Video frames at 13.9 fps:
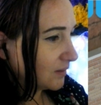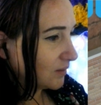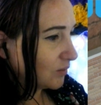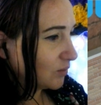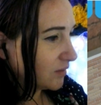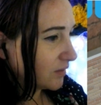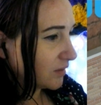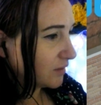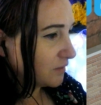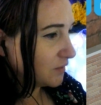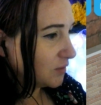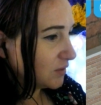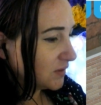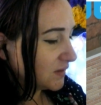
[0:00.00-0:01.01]
All of our
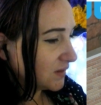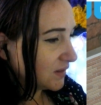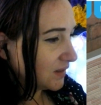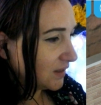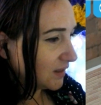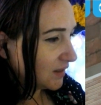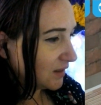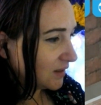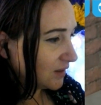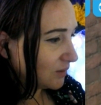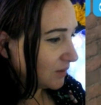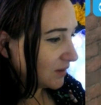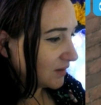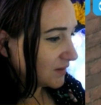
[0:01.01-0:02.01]
food is in here.
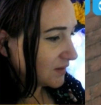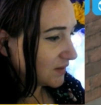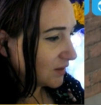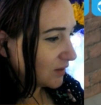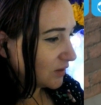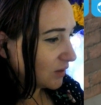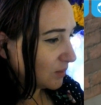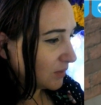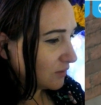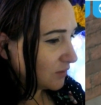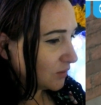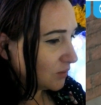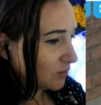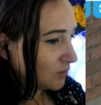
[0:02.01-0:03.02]
We can see our nummy
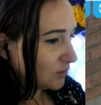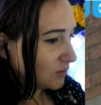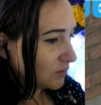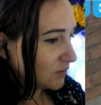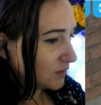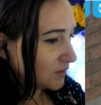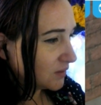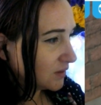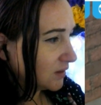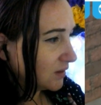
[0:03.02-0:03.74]
foods.